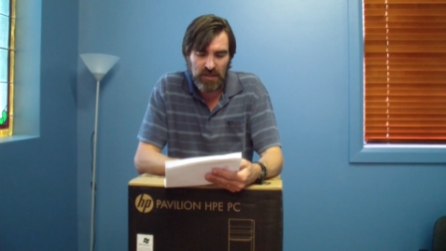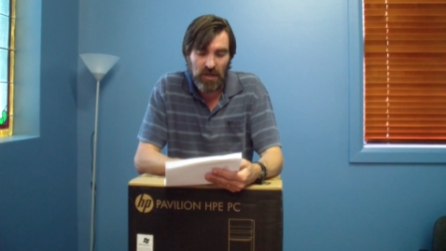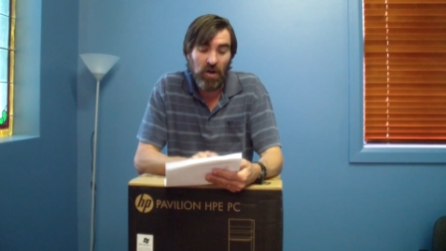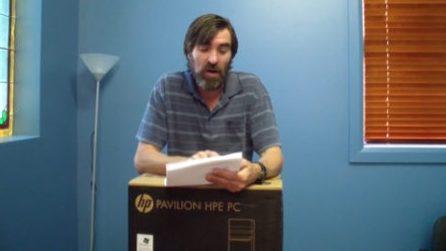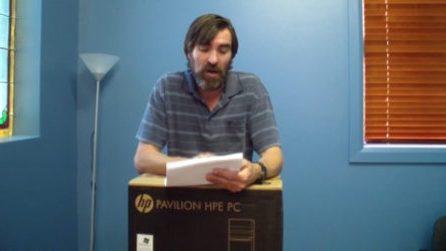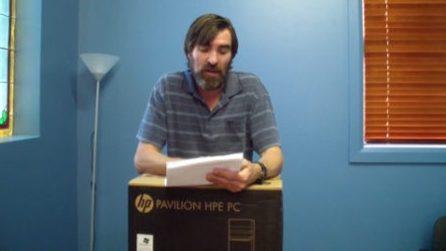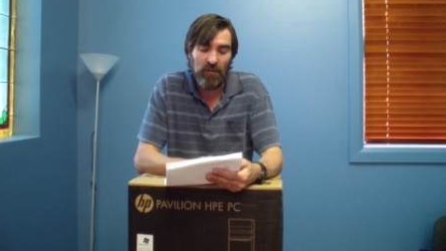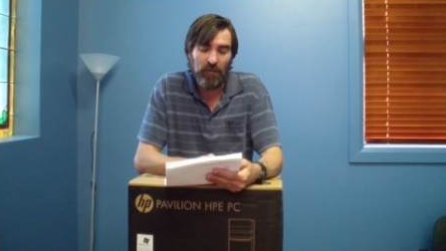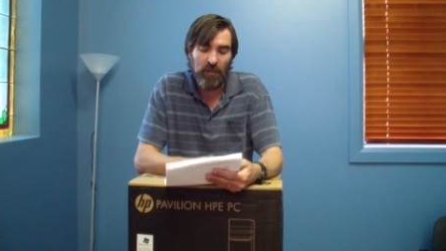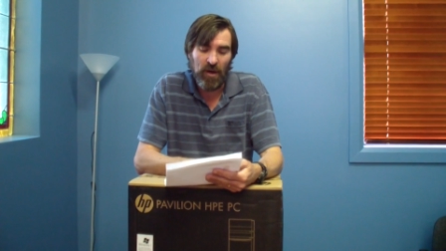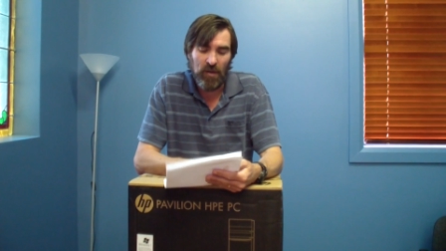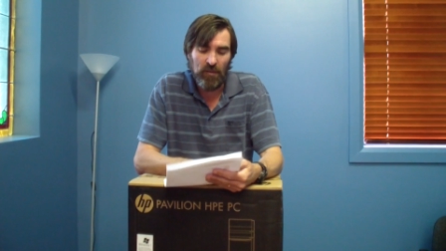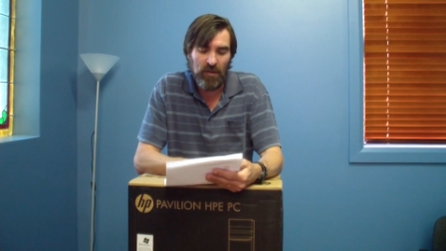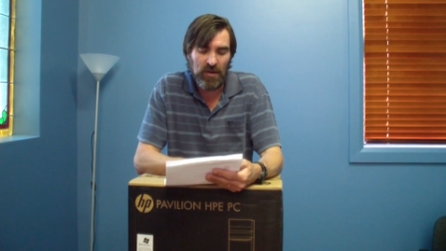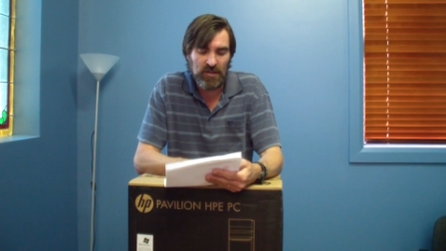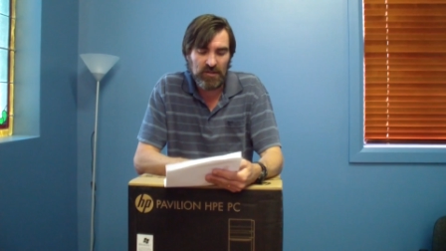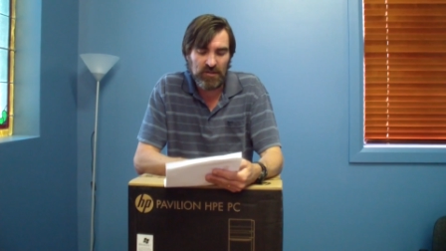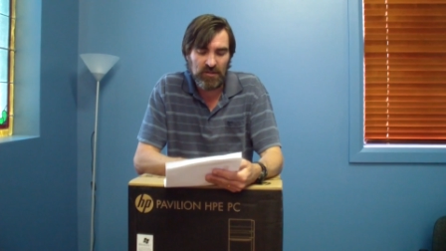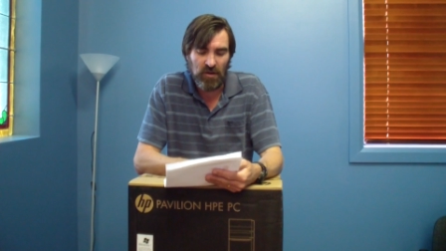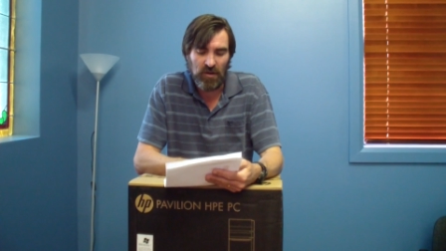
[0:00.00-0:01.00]
At the moment,
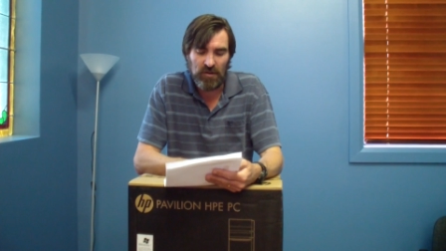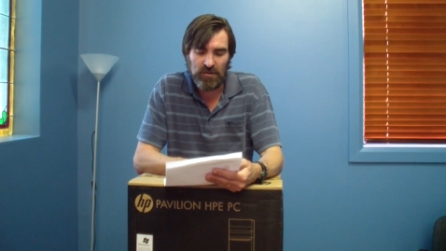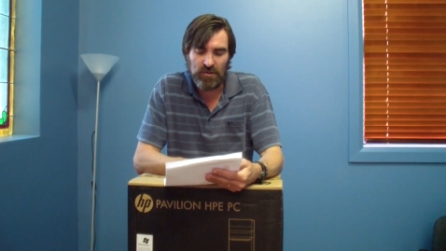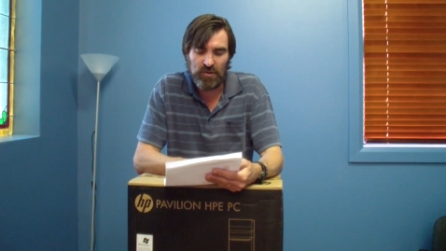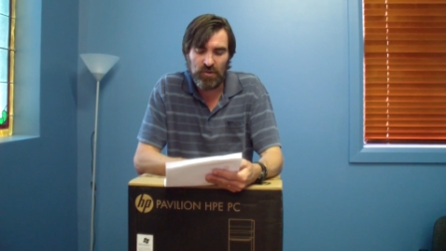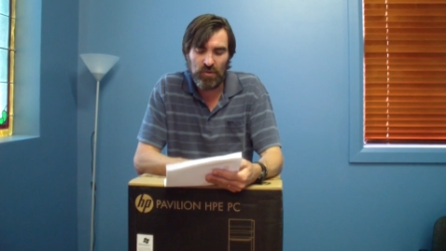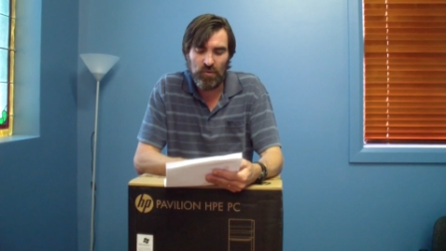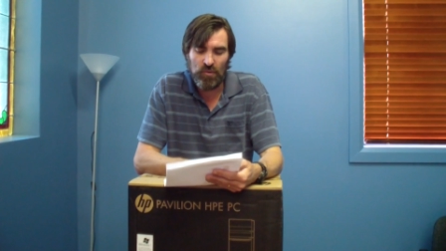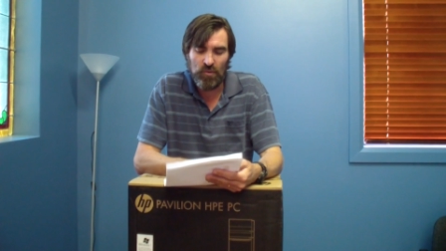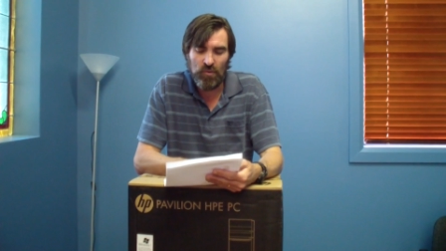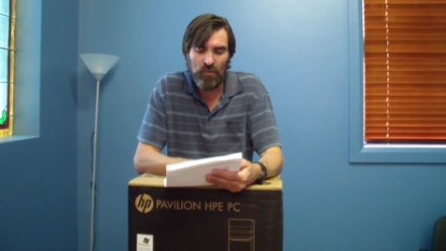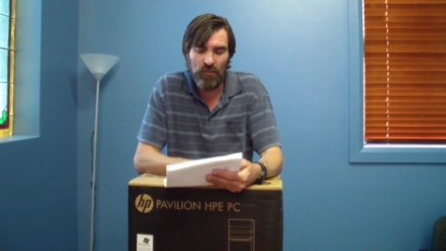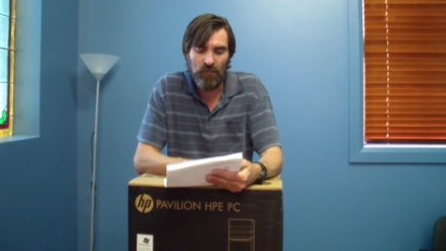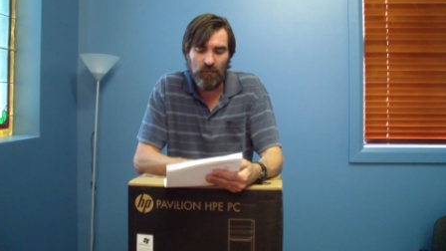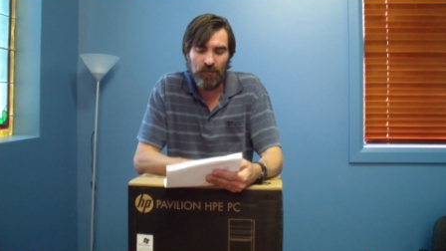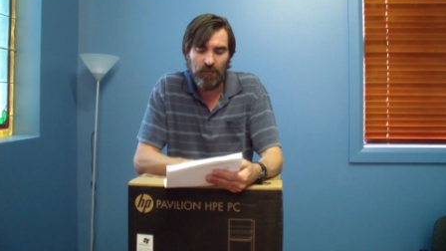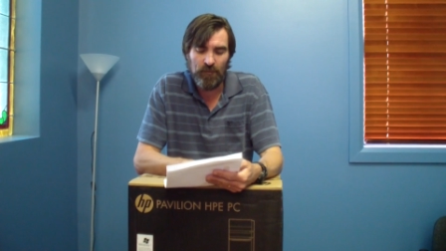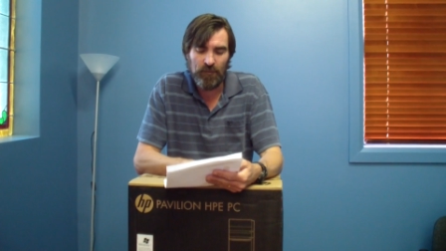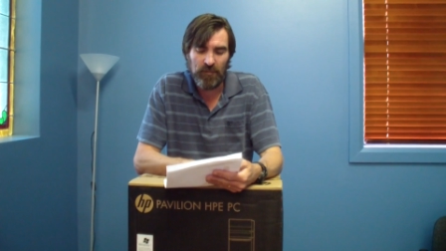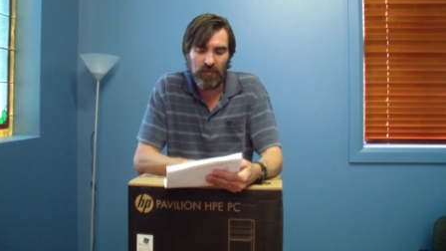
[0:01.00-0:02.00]
it's got 2
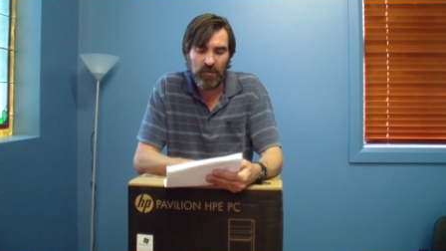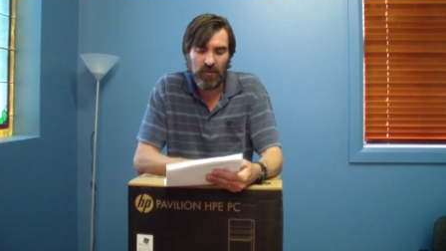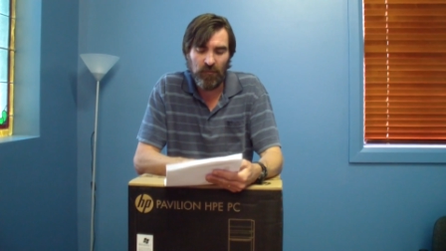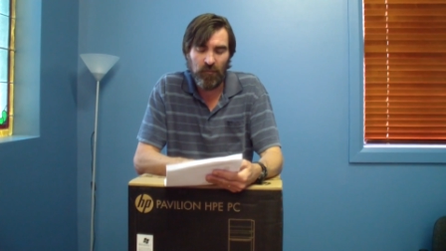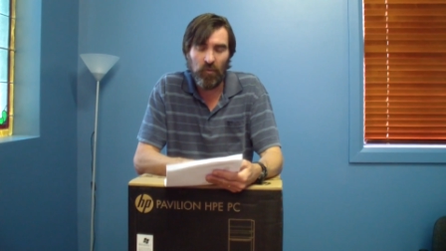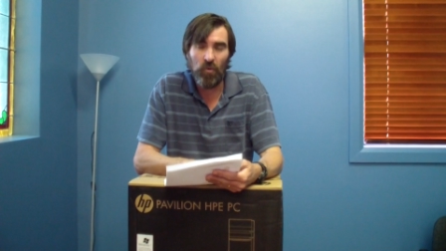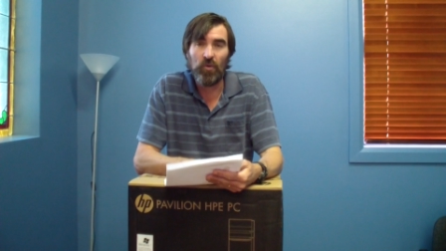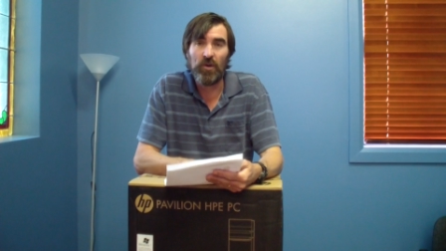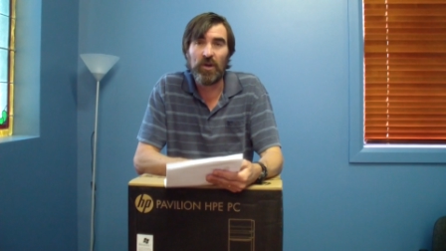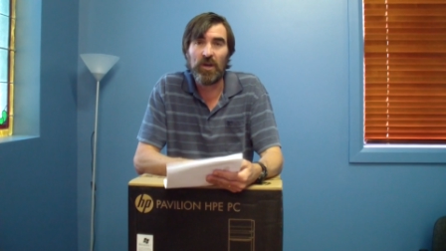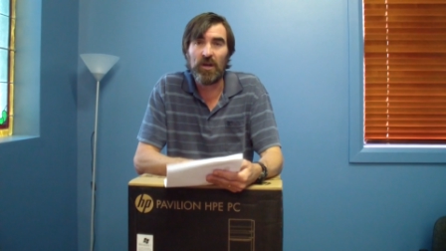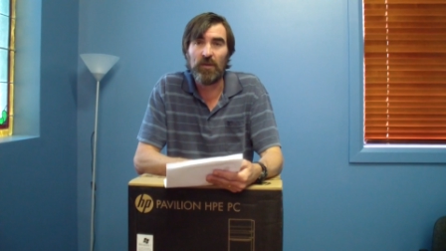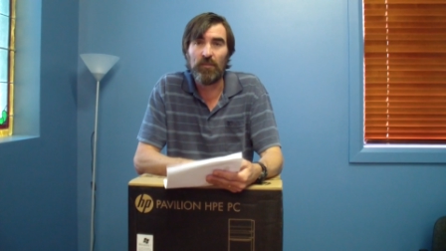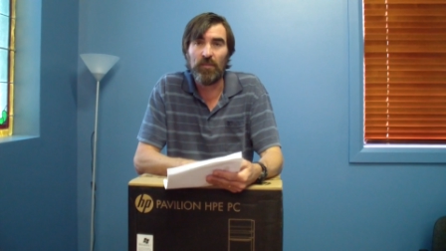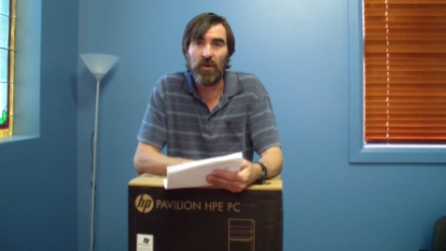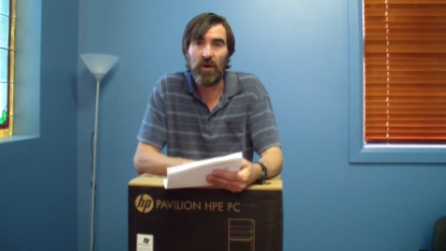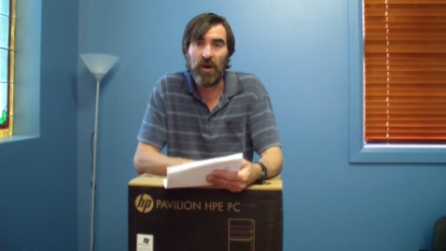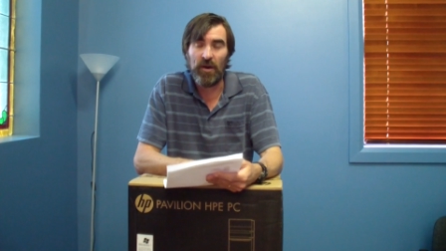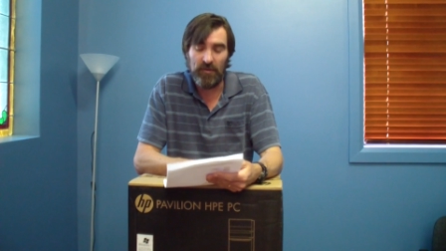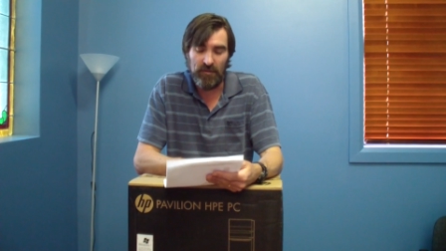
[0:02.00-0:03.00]

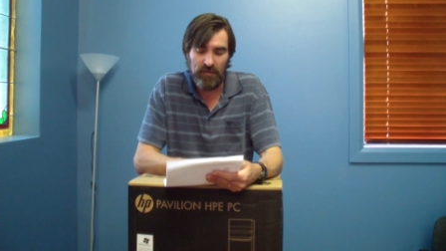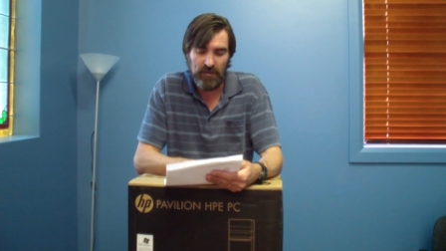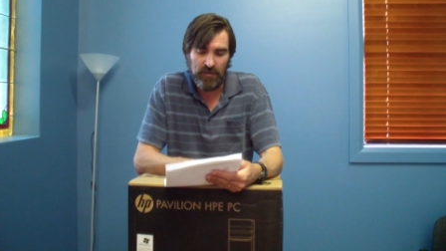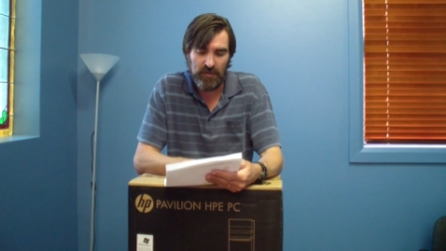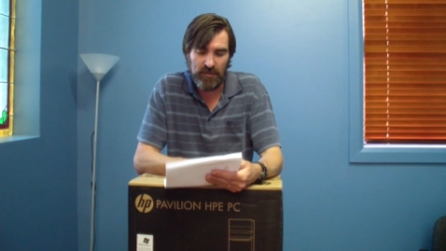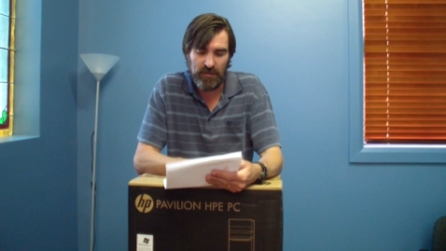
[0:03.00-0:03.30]
4GB